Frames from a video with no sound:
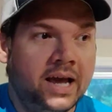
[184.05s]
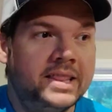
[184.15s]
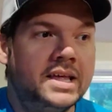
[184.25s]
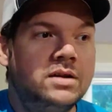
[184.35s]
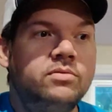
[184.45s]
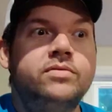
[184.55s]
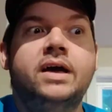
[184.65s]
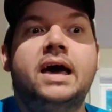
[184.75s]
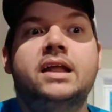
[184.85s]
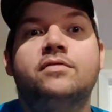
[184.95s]
And then if
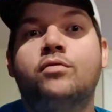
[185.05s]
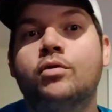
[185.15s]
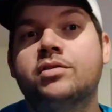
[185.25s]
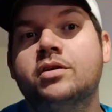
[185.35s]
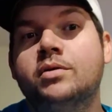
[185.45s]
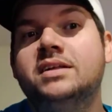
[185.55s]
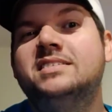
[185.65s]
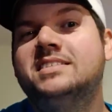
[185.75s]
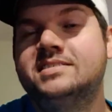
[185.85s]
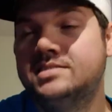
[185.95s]
we add a 4th note,
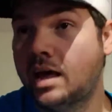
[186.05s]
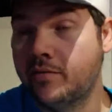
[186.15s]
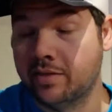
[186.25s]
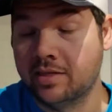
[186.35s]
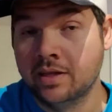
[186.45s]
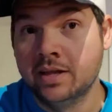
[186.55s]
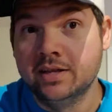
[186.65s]
it's the 7th.